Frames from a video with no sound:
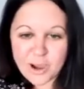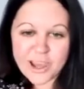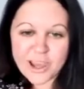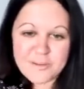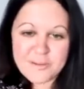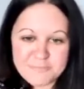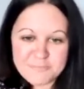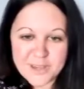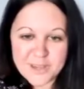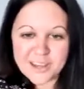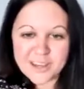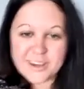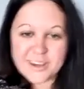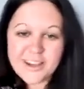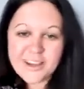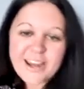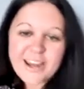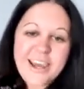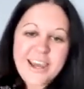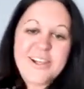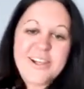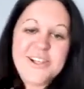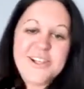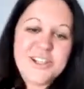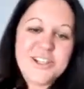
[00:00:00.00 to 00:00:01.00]
a big
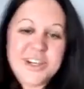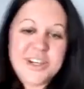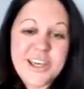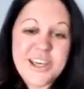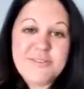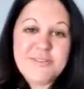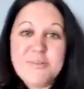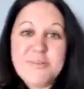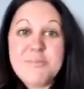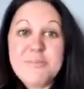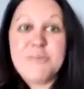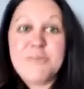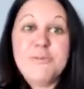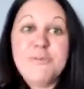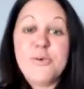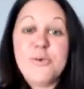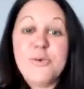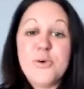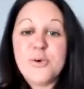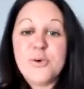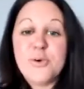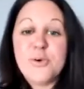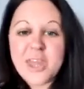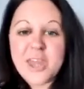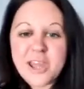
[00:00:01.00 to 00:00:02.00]
collection even
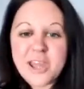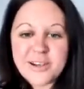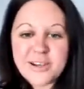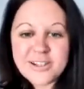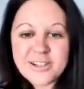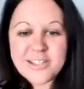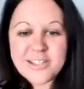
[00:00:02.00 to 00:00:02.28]
before then.